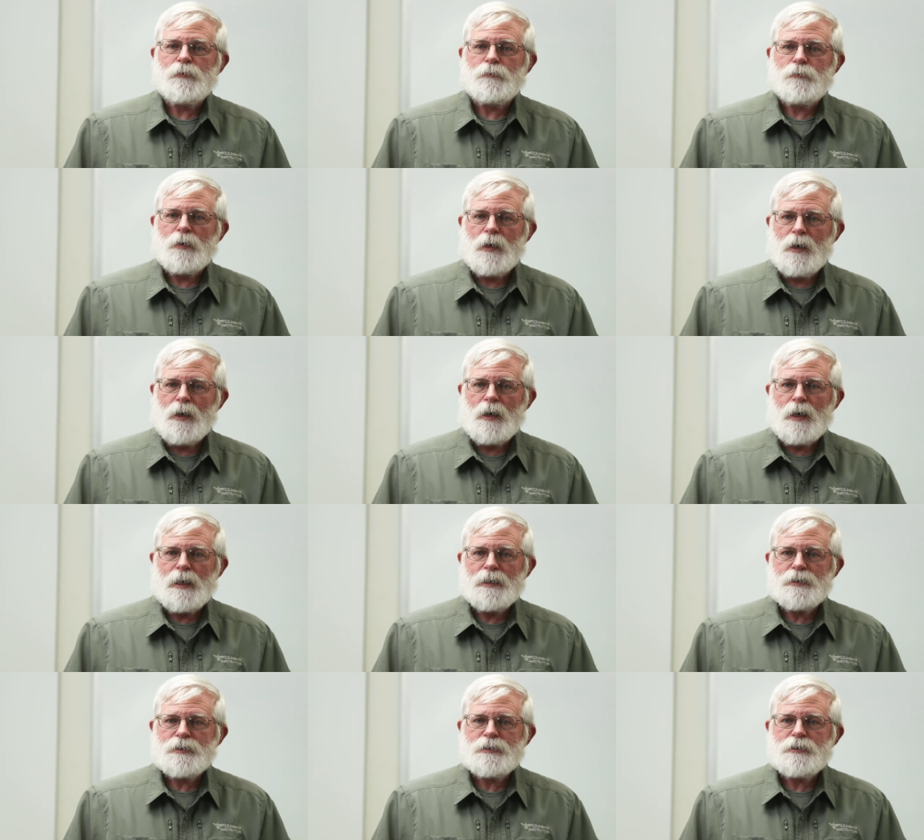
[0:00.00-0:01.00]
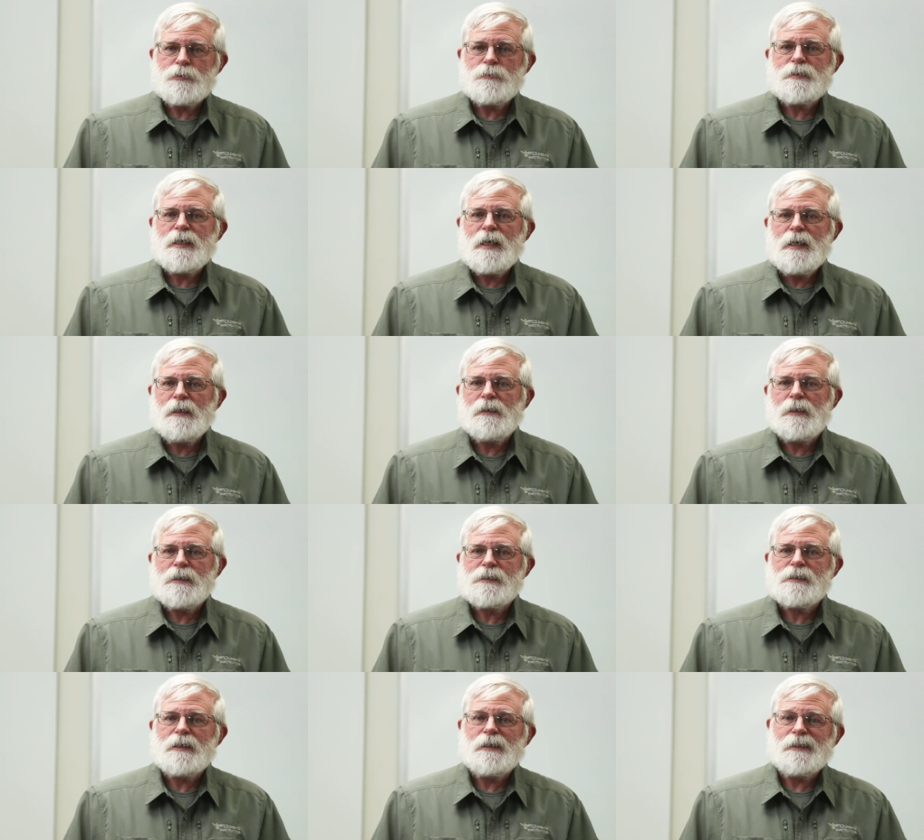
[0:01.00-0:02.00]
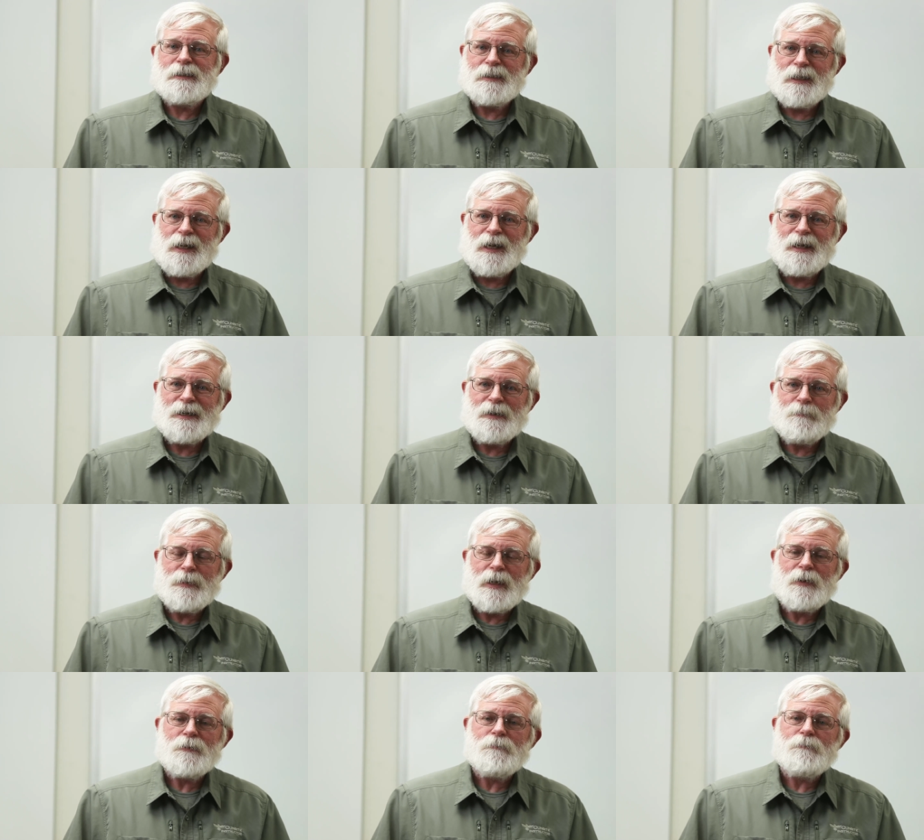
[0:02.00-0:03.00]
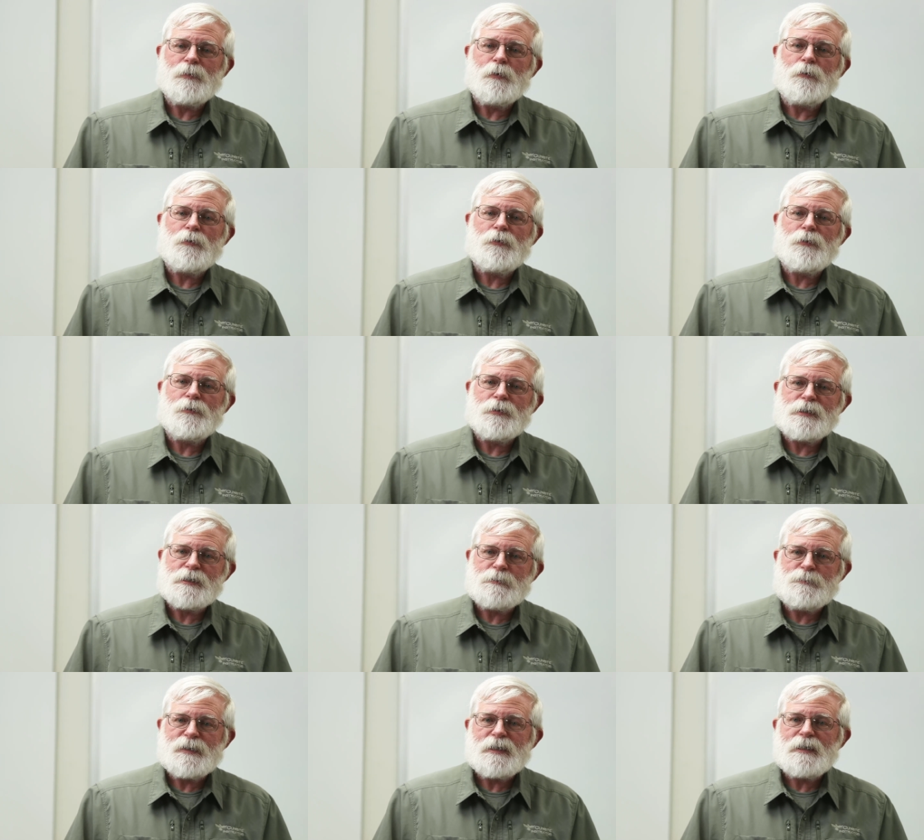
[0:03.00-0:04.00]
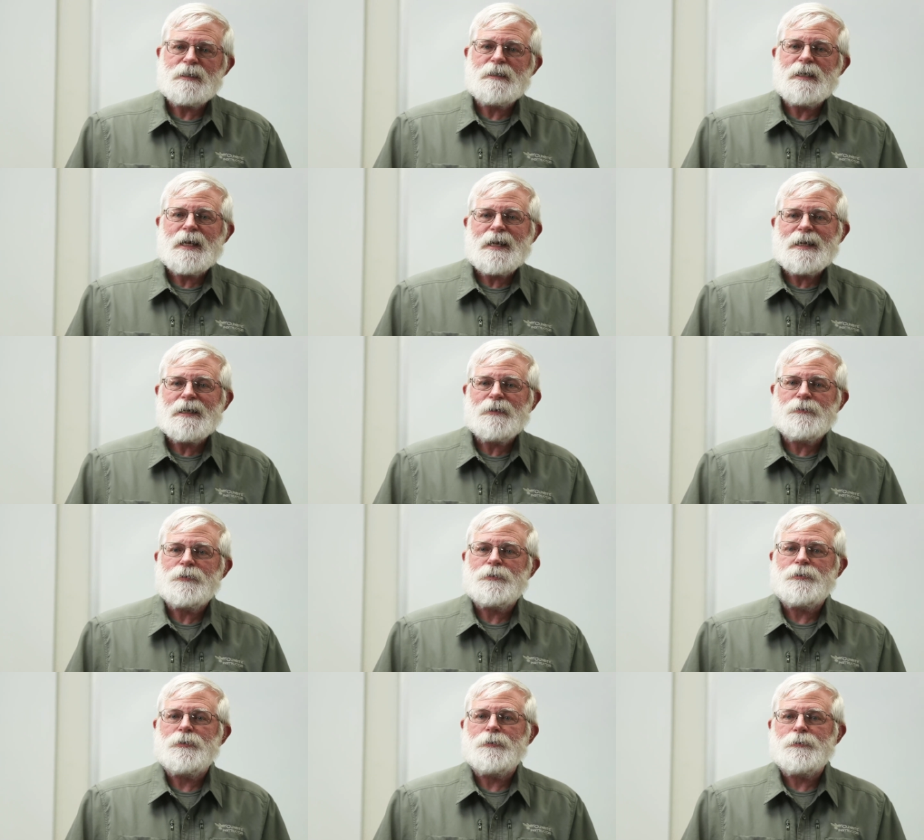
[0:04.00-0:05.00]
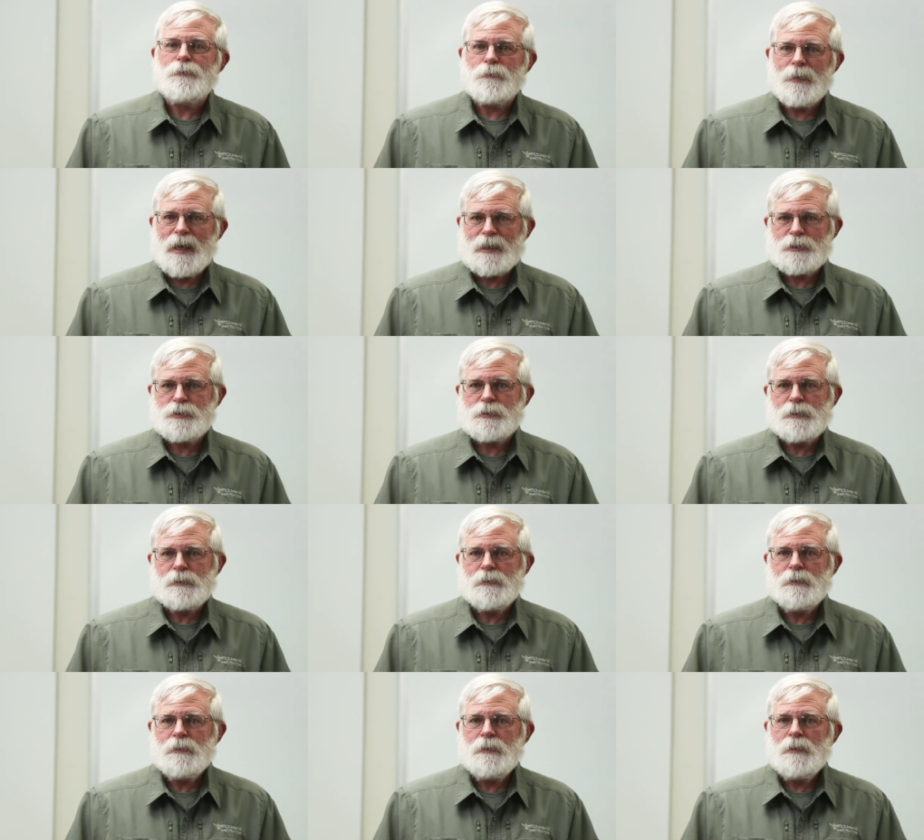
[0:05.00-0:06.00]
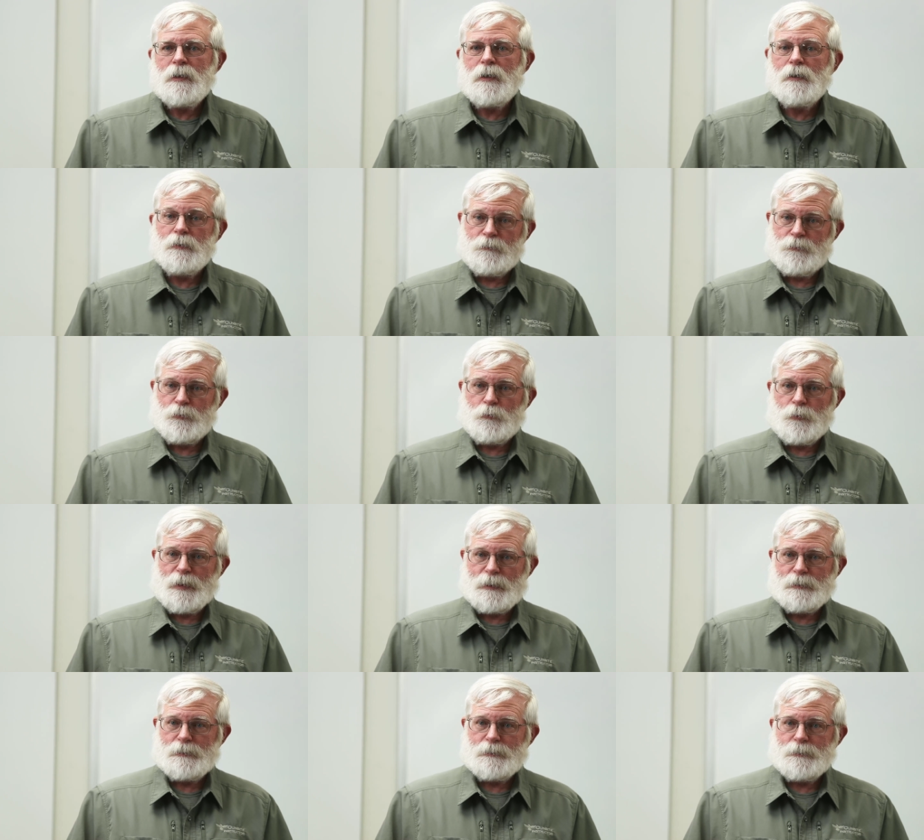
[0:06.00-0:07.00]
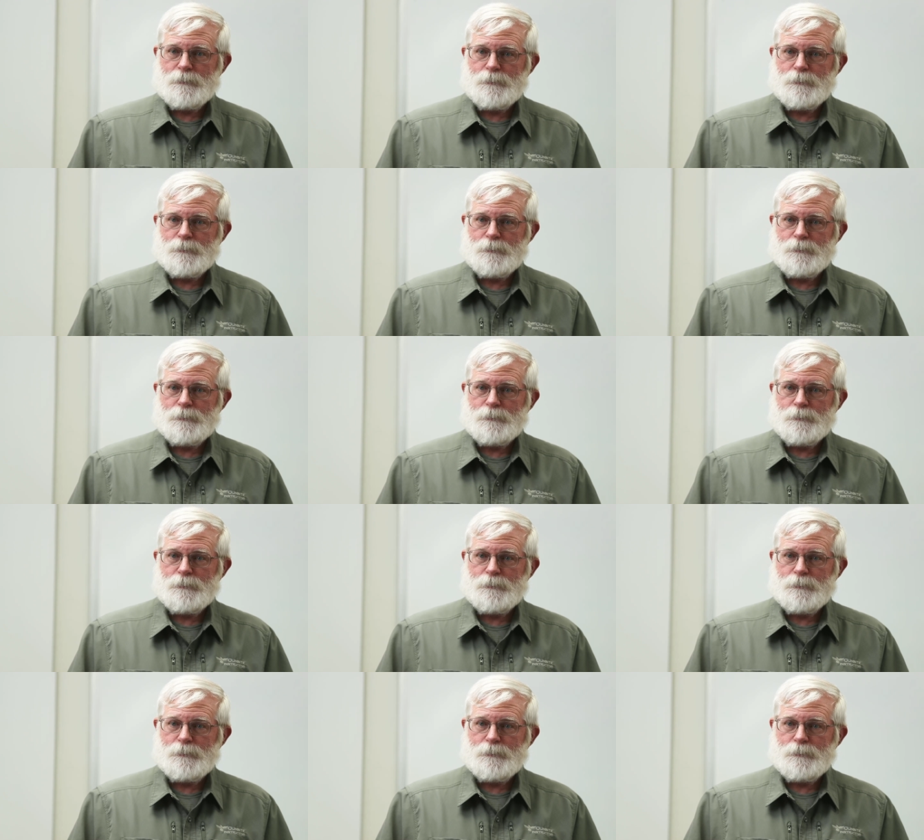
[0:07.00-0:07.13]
Mirage to tell us a lot about both the speed and the, the direction of the wind.